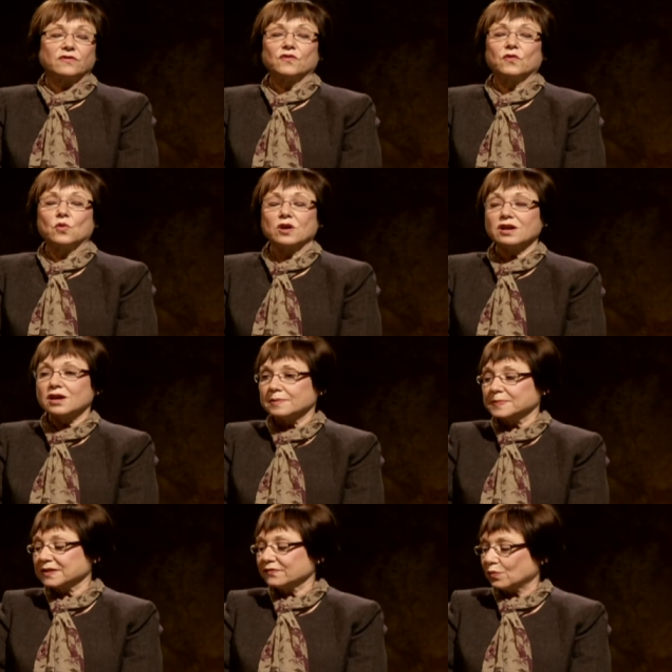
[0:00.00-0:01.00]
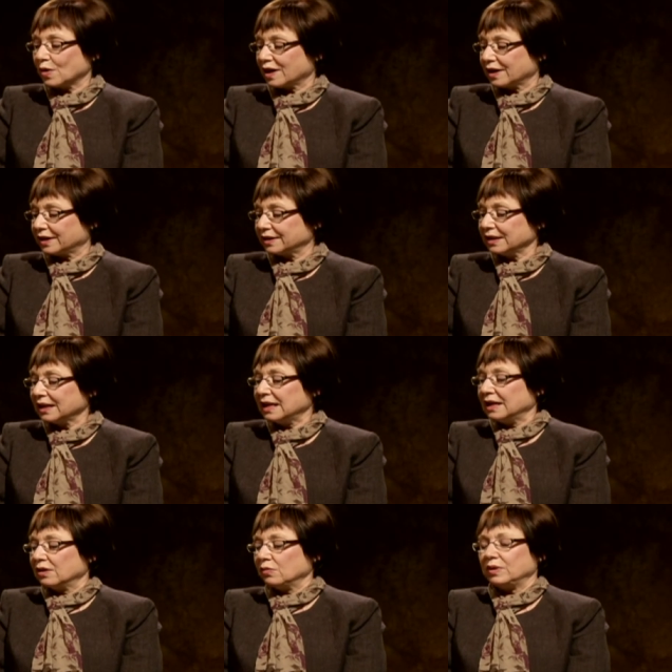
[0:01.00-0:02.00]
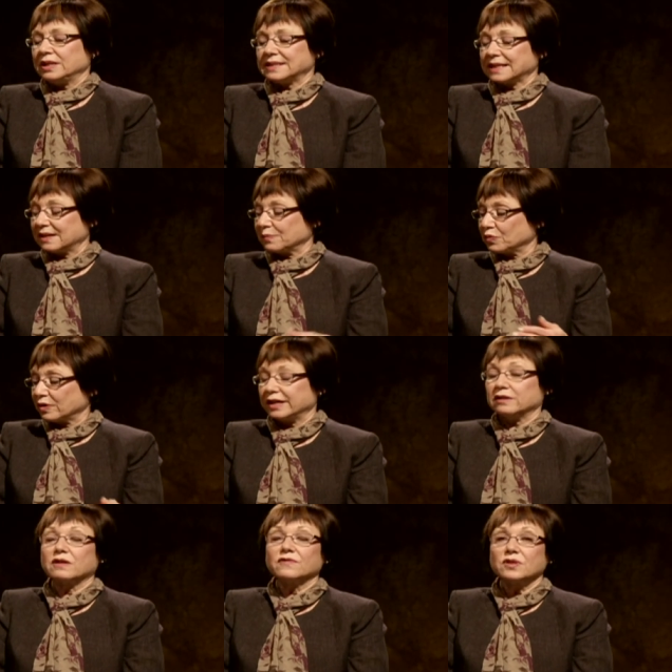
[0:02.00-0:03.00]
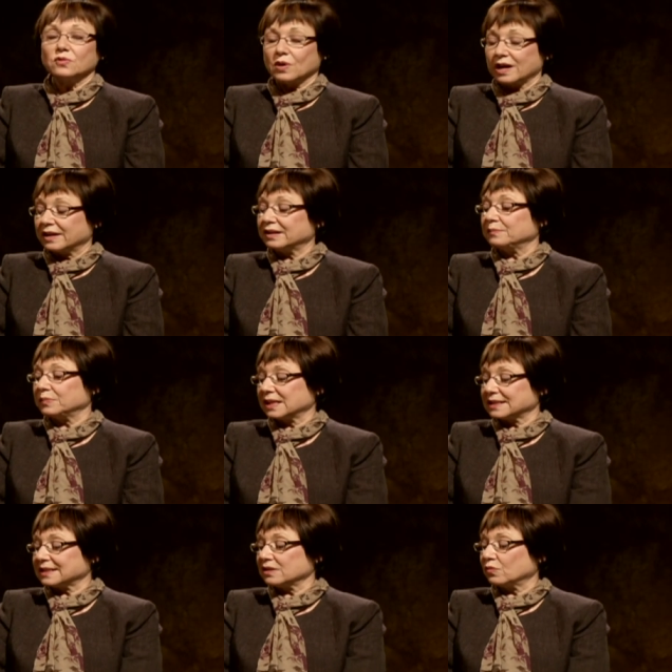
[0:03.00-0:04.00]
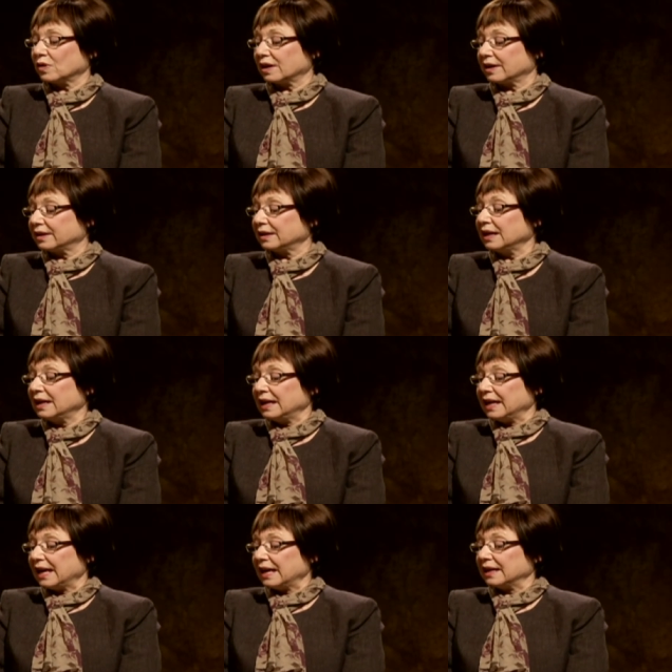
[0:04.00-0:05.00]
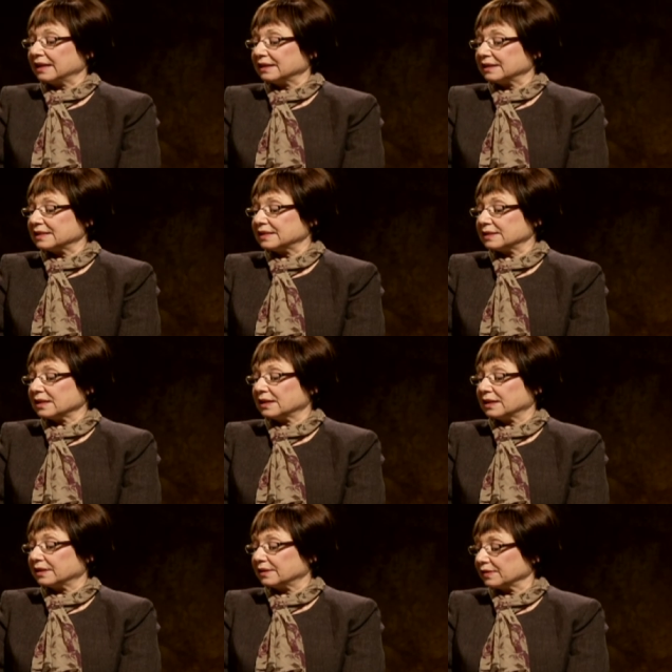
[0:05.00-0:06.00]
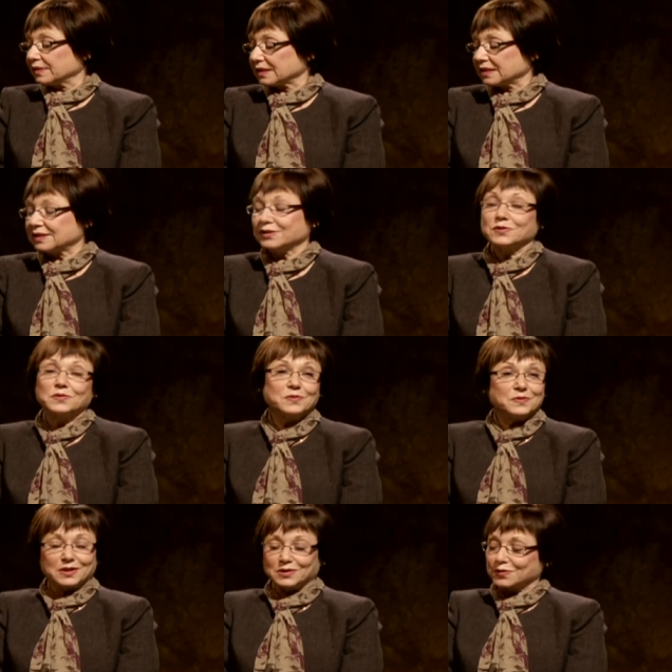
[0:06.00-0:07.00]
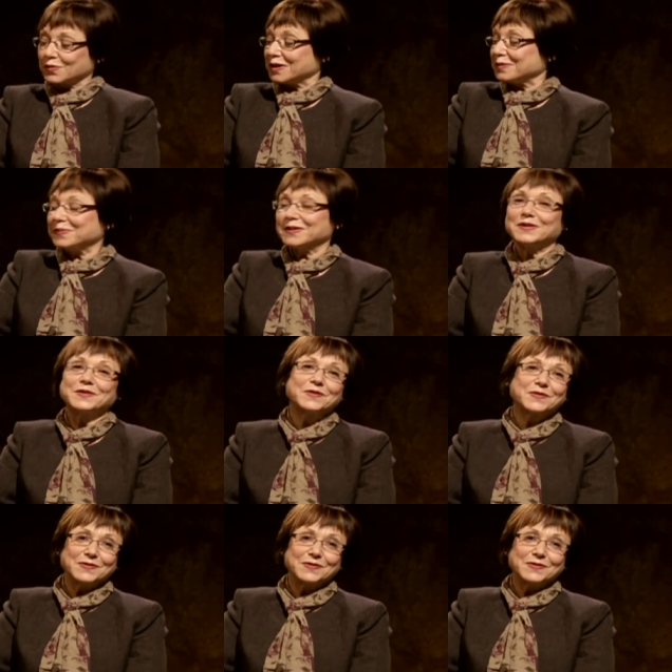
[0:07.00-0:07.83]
4 cups of wine. We say a prayer over the wine and bless the wine. And so there's quite a bit of